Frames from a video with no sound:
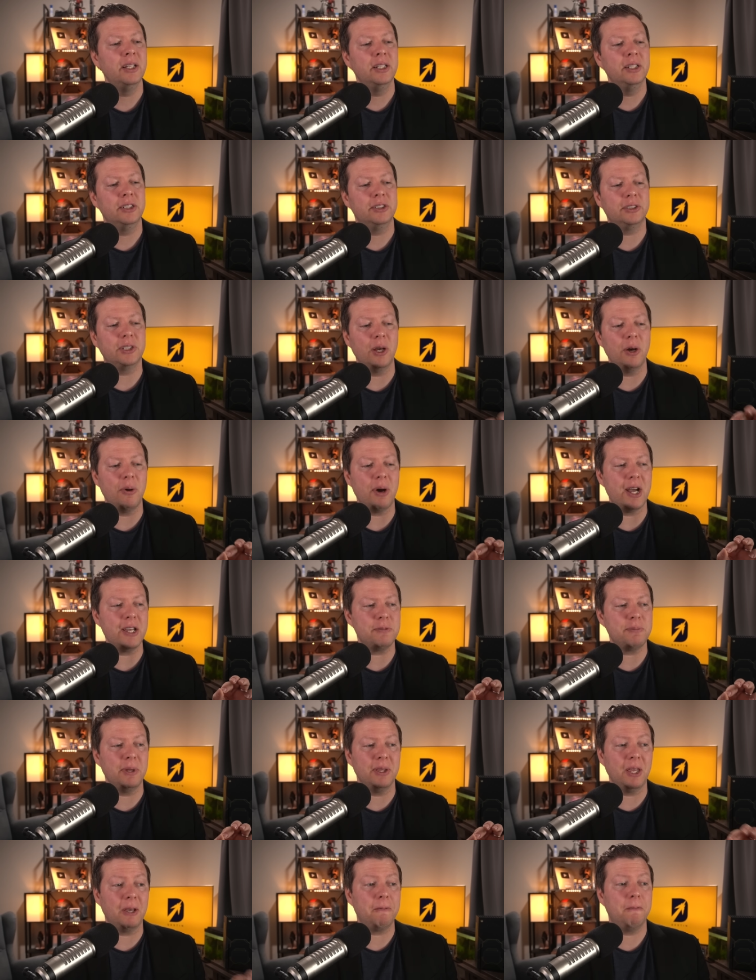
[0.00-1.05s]
So I
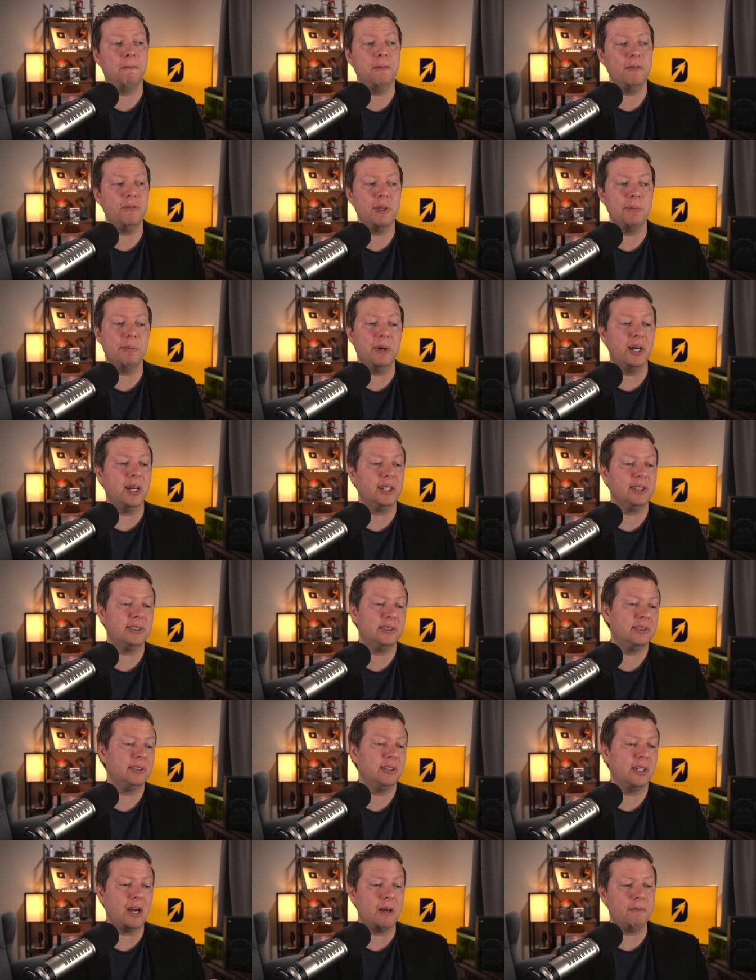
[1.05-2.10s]
spent like 50
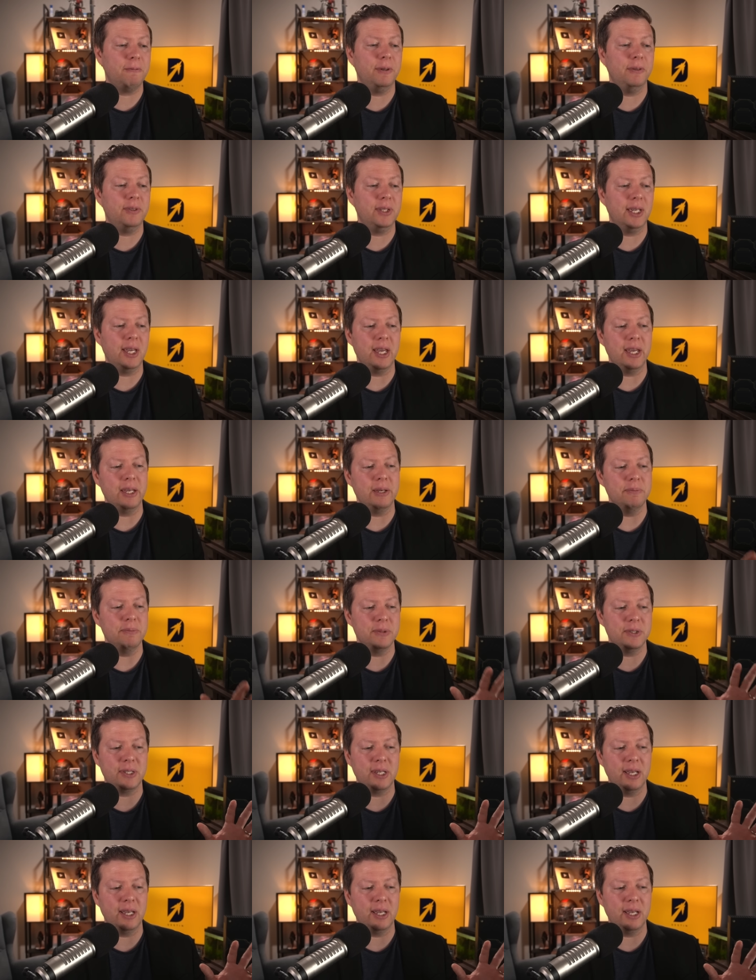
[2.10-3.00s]
bucks, got 50 games,